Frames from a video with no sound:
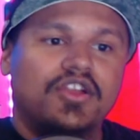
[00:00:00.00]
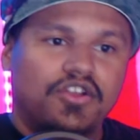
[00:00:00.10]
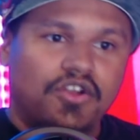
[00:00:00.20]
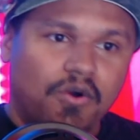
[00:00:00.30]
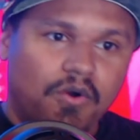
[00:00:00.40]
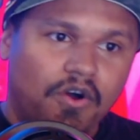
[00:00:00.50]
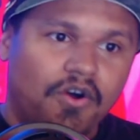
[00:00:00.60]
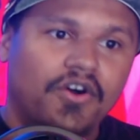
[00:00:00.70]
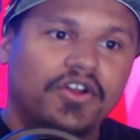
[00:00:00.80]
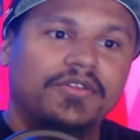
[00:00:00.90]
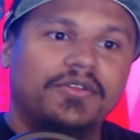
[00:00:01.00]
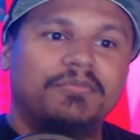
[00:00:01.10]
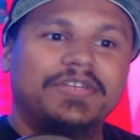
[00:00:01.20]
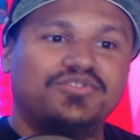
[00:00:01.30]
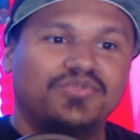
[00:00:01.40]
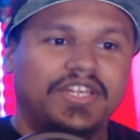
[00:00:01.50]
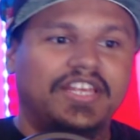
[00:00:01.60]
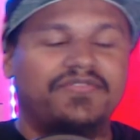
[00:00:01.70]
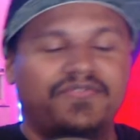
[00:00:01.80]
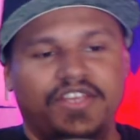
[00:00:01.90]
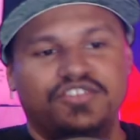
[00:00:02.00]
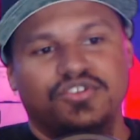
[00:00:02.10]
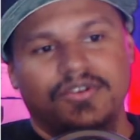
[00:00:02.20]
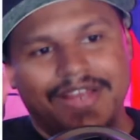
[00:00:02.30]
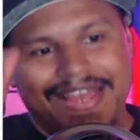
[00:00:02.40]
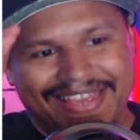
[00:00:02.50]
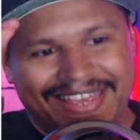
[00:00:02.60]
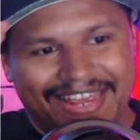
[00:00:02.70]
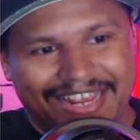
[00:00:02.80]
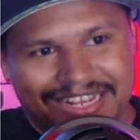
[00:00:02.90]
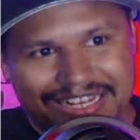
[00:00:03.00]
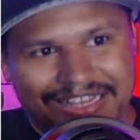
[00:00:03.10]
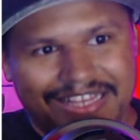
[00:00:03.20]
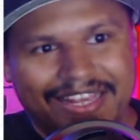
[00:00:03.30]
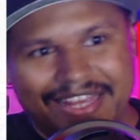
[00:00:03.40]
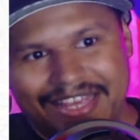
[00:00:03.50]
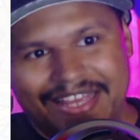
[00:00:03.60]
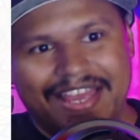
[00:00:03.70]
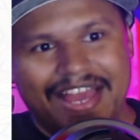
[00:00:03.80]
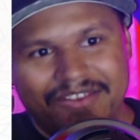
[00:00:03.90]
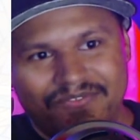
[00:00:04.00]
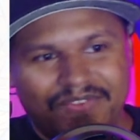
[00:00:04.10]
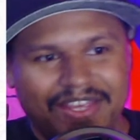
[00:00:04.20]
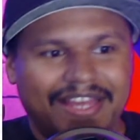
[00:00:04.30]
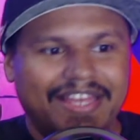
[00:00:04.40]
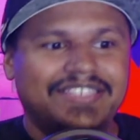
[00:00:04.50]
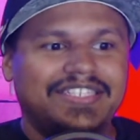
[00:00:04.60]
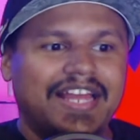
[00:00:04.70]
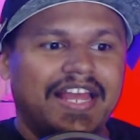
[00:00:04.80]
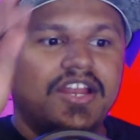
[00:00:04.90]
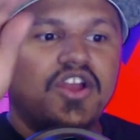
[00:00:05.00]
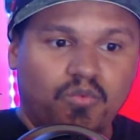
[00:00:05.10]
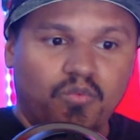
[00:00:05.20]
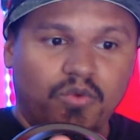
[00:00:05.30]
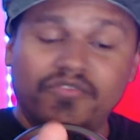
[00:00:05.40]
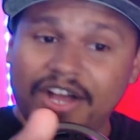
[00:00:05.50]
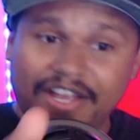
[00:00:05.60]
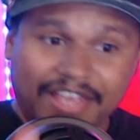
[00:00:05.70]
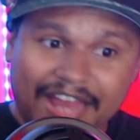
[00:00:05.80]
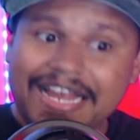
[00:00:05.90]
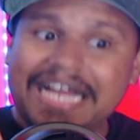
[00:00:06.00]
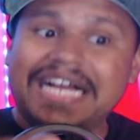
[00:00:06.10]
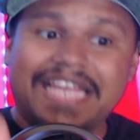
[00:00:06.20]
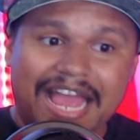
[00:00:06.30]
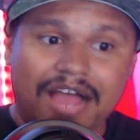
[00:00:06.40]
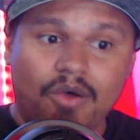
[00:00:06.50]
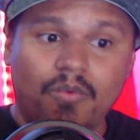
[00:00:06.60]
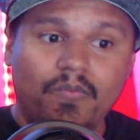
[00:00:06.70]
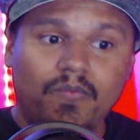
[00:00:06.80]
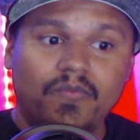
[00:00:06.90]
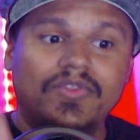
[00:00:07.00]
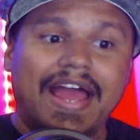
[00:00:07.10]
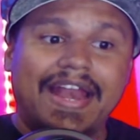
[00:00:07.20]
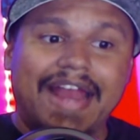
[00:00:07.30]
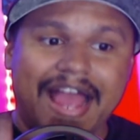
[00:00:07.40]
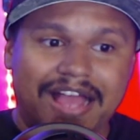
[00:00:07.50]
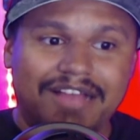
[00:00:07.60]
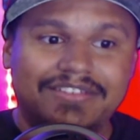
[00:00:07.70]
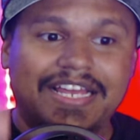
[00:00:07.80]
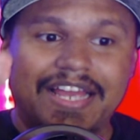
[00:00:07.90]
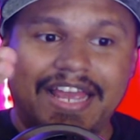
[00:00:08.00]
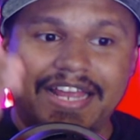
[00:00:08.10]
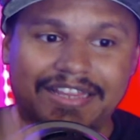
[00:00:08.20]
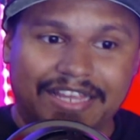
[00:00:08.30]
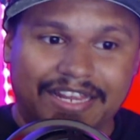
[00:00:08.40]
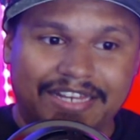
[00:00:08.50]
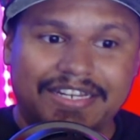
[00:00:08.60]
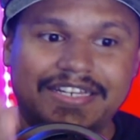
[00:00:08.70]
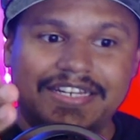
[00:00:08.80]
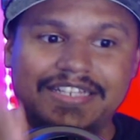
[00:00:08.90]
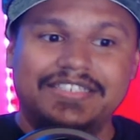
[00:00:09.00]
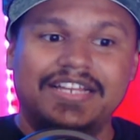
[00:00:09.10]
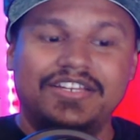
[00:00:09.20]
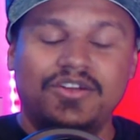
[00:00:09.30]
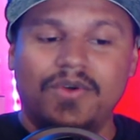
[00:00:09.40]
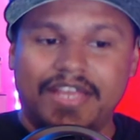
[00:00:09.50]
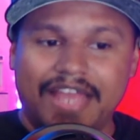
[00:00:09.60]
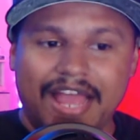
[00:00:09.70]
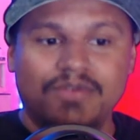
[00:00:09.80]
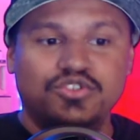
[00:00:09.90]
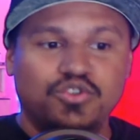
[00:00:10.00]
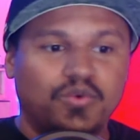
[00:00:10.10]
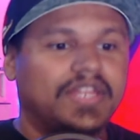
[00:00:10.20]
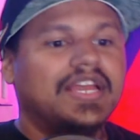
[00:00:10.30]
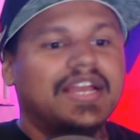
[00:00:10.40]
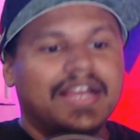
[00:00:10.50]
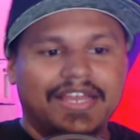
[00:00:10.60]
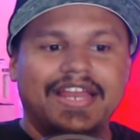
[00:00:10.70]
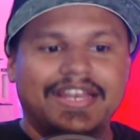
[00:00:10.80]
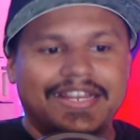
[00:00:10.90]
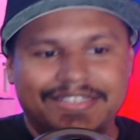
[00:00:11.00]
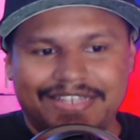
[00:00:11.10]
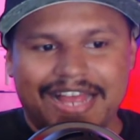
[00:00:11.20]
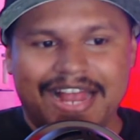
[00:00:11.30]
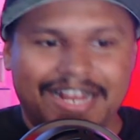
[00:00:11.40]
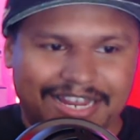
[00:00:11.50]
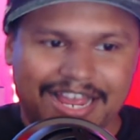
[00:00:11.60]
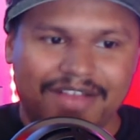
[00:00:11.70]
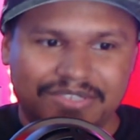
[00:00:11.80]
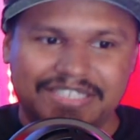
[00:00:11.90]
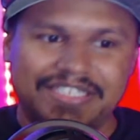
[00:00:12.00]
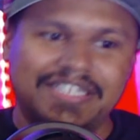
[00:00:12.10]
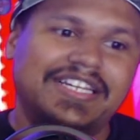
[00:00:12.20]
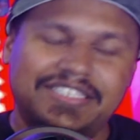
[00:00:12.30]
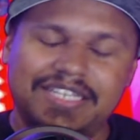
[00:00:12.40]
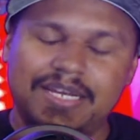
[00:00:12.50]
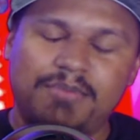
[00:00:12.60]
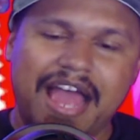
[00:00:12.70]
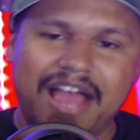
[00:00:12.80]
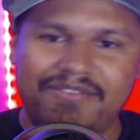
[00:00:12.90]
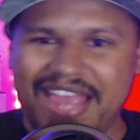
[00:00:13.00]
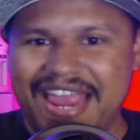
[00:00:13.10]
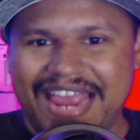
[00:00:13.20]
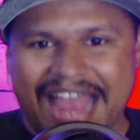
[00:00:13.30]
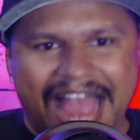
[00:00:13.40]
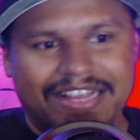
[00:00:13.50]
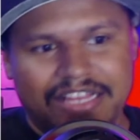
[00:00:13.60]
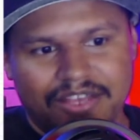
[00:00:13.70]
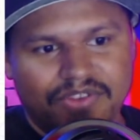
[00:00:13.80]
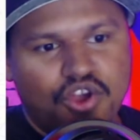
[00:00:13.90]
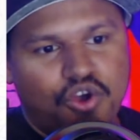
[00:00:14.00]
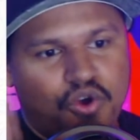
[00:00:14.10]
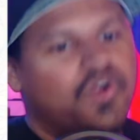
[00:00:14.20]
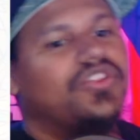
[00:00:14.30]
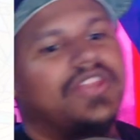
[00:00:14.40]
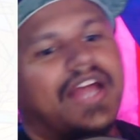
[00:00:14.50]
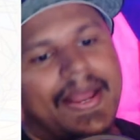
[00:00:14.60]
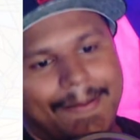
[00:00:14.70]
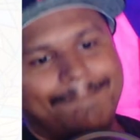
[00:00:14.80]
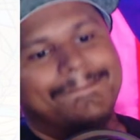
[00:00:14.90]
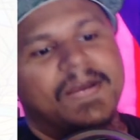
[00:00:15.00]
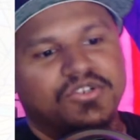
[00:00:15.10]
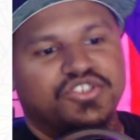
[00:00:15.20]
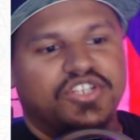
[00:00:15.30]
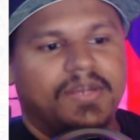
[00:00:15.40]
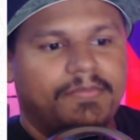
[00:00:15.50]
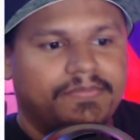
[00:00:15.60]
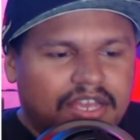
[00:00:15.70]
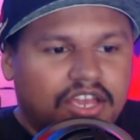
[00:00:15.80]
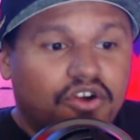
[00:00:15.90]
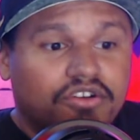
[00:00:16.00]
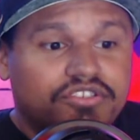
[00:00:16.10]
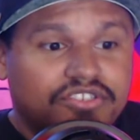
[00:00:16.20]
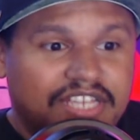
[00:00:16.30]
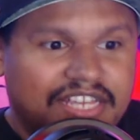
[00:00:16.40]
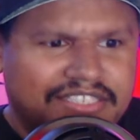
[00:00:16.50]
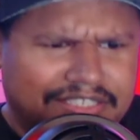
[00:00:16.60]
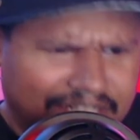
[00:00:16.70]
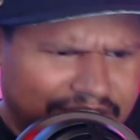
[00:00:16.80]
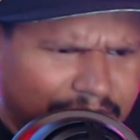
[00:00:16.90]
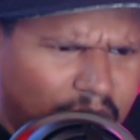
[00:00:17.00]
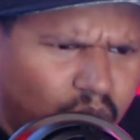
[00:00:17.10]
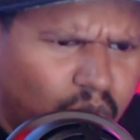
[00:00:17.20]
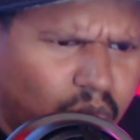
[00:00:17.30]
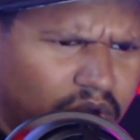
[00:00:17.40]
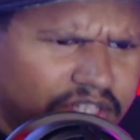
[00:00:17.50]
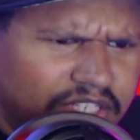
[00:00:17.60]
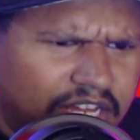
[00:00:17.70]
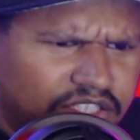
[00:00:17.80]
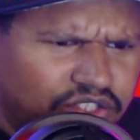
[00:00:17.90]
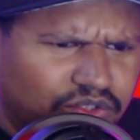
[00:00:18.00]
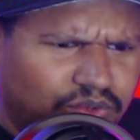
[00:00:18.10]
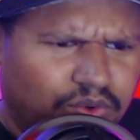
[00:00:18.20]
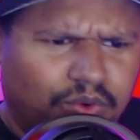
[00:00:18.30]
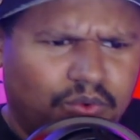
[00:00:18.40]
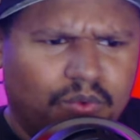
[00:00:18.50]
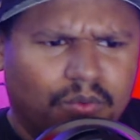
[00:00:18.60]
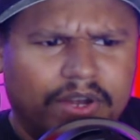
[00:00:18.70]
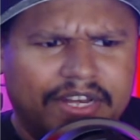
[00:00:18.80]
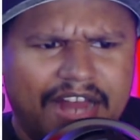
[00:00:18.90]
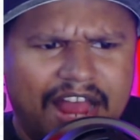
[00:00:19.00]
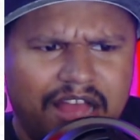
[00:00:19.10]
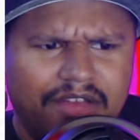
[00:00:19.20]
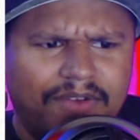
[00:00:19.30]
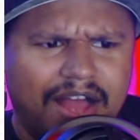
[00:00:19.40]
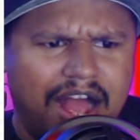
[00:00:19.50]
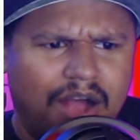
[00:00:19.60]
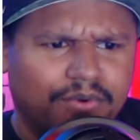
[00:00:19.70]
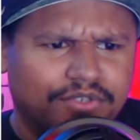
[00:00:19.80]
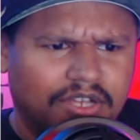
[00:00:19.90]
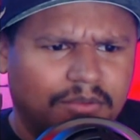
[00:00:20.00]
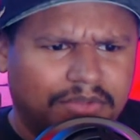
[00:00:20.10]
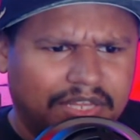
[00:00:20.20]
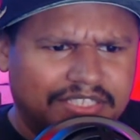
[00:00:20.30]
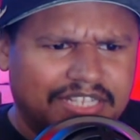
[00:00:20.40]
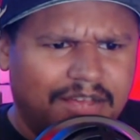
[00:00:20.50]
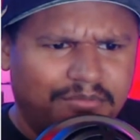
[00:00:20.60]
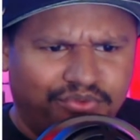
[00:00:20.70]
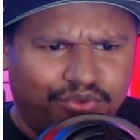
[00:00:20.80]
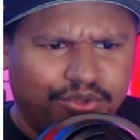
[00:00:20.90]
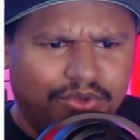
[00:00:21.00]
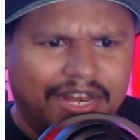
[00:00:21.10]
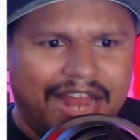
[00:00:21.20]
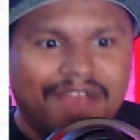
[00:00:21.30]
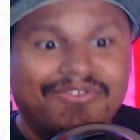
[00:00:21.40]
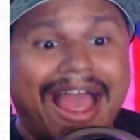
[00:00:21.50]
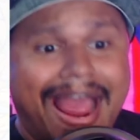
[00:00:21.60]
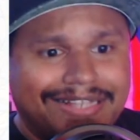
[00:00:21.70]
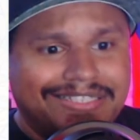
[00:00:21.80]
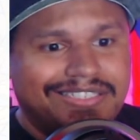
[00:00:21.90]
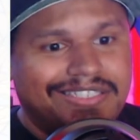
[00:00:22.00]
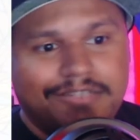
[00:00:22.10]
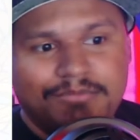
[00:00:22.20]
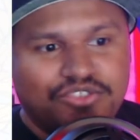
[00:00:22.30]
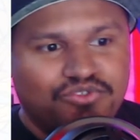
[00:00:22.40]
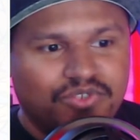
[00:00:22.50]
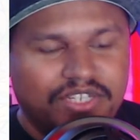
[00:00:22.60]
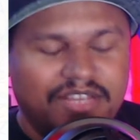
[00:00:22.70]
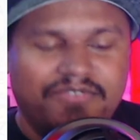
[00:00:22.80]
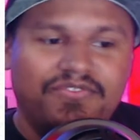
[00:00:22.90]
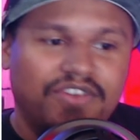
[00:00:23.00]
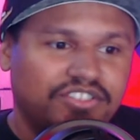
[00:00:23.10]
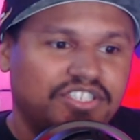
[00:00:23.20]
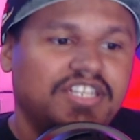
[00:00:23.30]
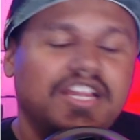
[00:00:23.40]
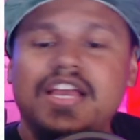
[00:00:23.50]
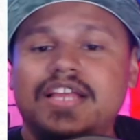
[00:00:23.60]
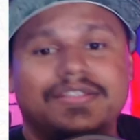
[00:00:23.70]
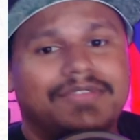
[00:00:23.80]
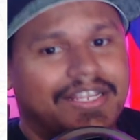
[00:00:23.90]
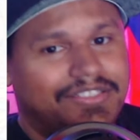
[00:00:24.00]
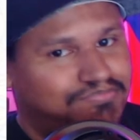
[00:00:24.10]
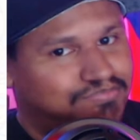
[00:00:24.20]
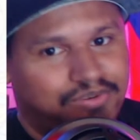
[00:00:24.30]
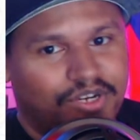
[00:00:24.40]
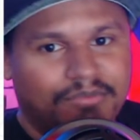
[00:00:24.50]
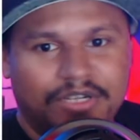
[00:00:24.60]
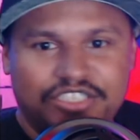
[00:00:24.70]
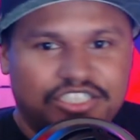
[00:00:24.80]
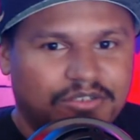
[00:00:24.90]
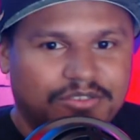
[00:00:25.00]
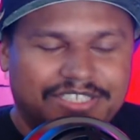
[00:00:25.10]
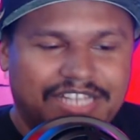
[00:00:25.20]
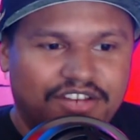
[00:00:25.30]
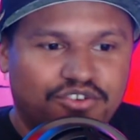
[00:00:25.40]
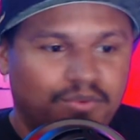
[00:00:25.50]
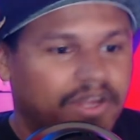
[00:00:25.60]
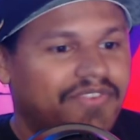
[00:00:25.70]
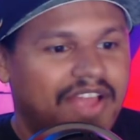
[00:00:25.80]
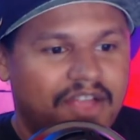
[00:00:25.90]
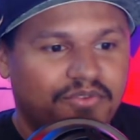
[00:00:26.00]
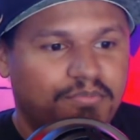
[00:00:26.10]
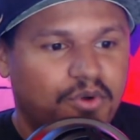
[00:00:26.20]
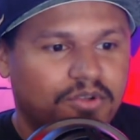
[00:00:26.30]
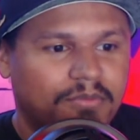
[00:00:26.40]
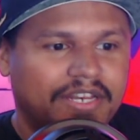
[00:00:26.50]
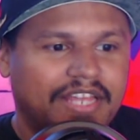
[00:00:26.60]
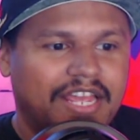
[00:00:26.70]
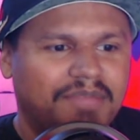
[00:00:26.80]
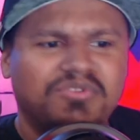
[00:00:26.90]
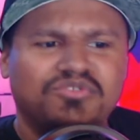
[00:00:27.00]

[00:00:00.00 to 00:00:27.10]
Go on the mystery gift feature and click Get via Internet with, again, an account that has a linked Nintendo account to it. Again, it, that account doesn't need to have an active online membership. It also says it takes about one to one and a half hours of playtime before you can have access to the mystery gift function. That's pretty much standard with every Pokemon game.